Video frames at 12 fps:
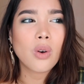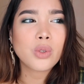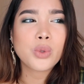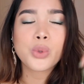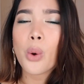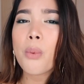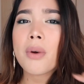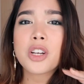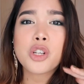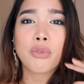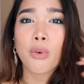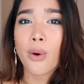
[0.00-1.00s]
so
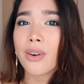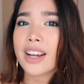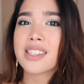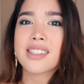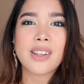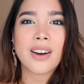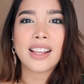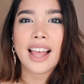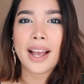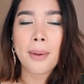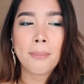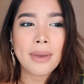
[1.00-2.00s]
much forests are
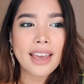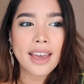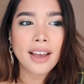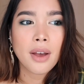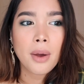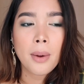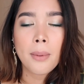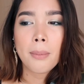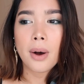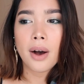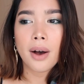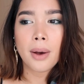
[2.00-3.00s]
like being
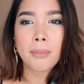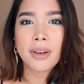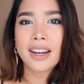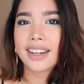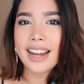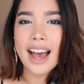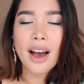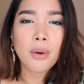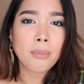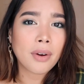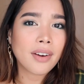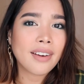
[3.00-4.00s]
cut
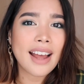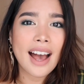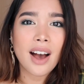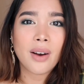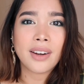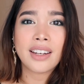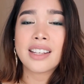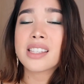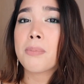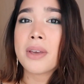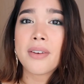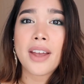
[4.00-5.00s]
down, burned down,
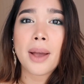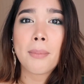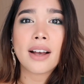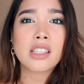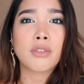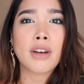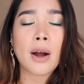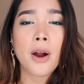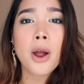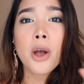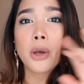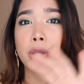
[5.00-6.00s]
disappearing because of
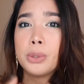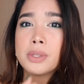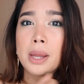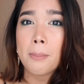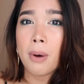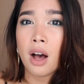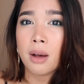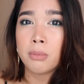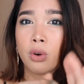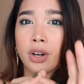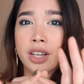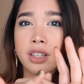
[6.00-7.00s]
our use in palm
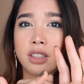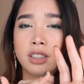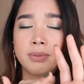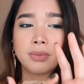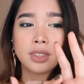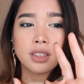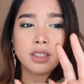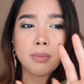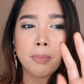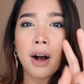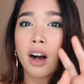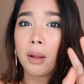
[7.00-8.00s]
oil,
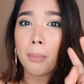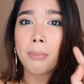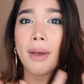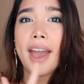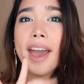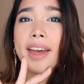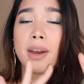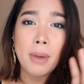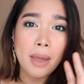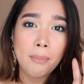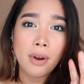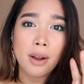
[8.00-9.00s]
pulp, and
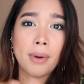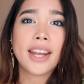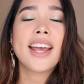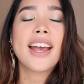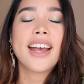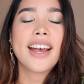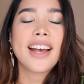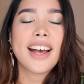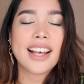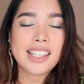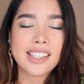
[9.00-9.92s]
paper. But as I